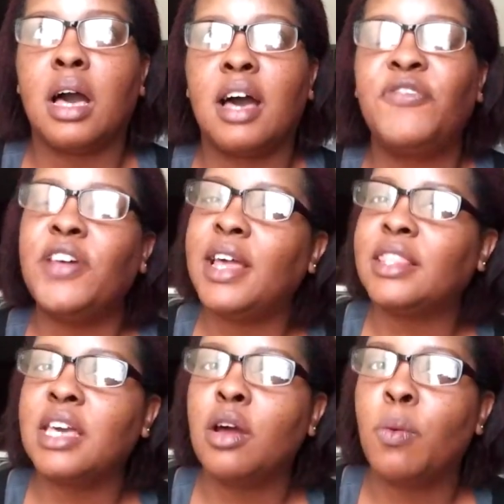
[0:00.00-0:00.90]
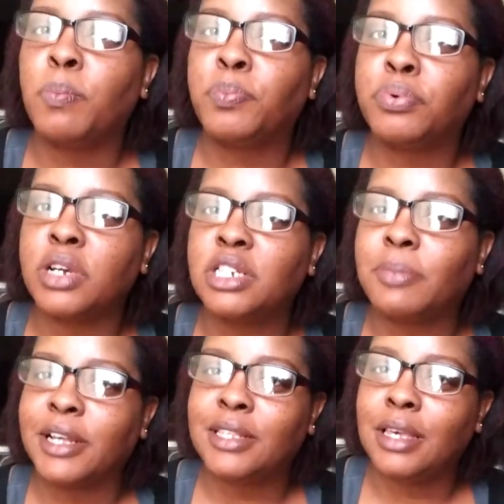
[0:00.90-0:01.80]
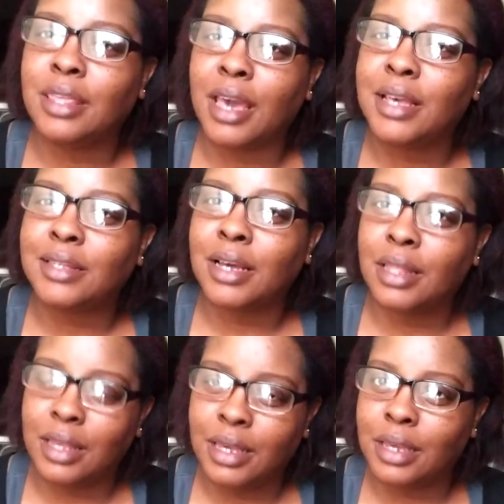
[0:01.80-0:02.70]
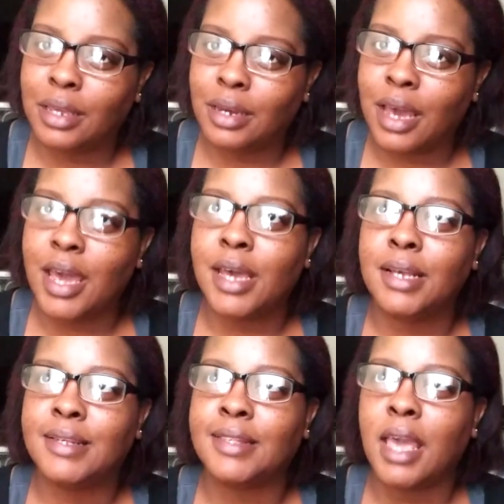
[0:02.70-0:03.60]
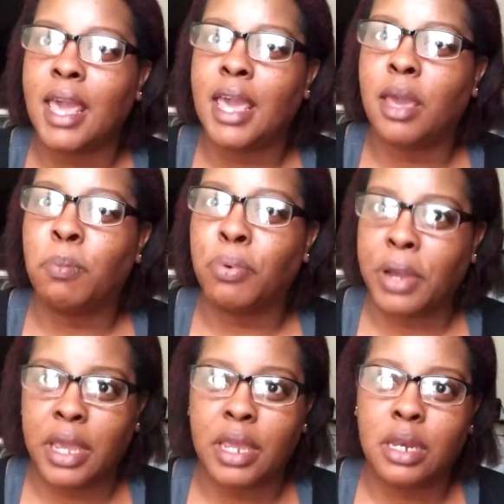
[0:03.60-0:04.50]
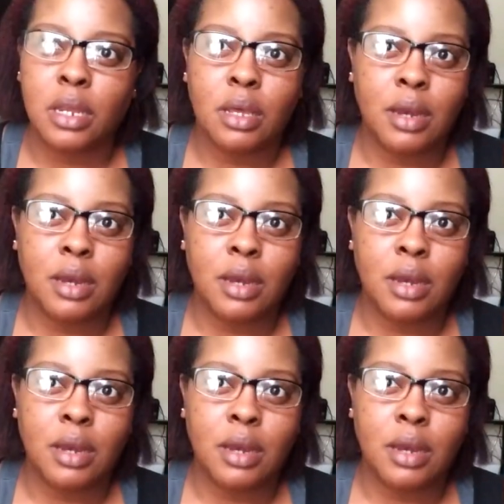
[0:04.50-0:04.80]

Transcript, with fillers: I feel like they don't brush my teeth as clean as a brand